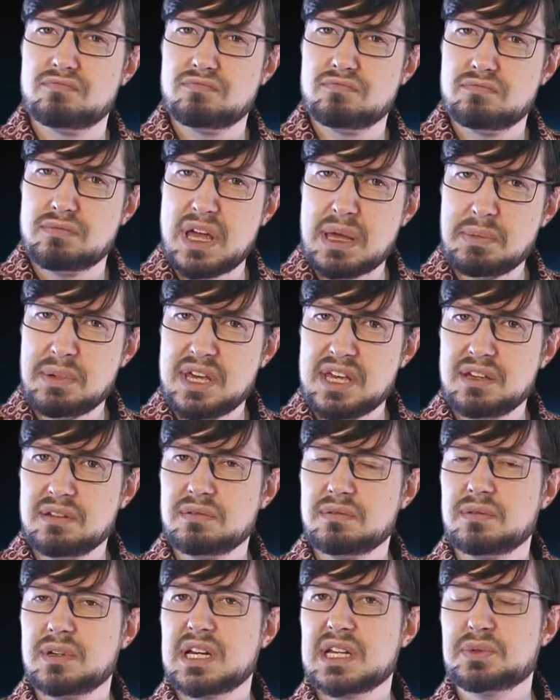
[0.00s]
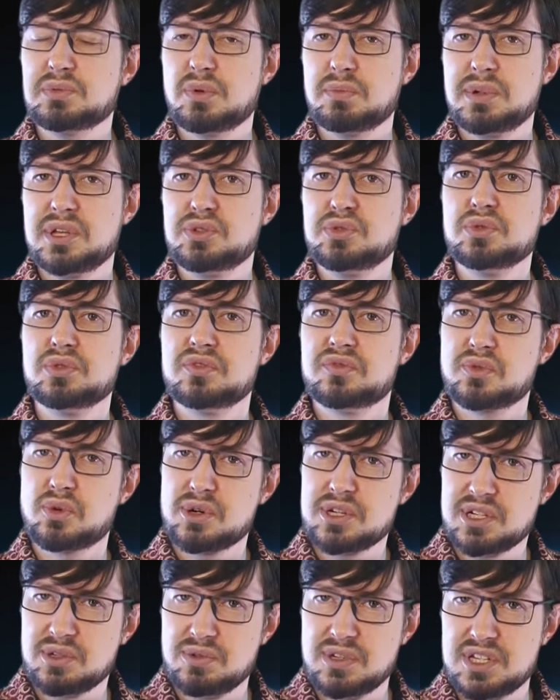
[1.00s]
Maybe it will be 2 to 4
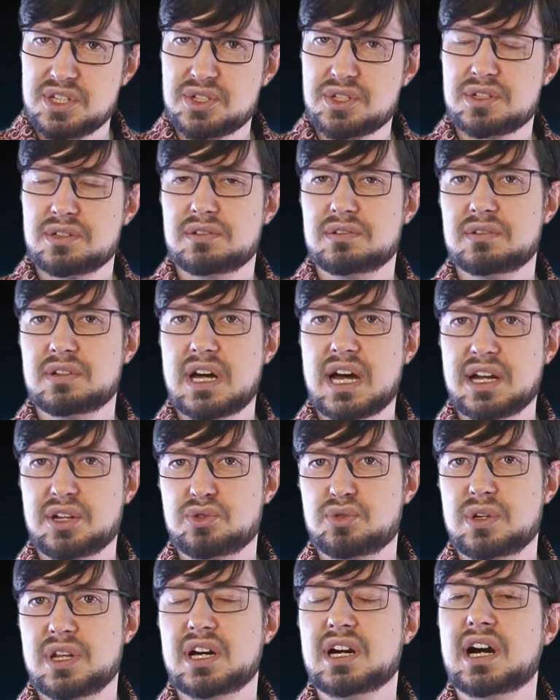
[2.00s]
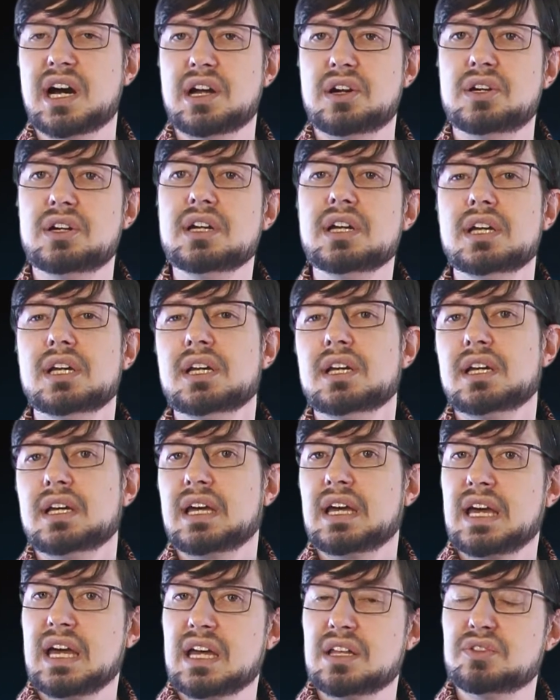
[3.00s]
degrees actually higher,
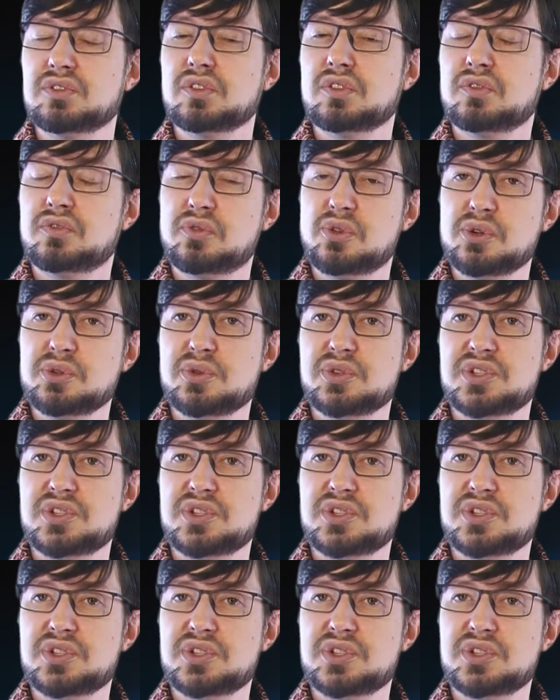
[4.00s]
and 4 to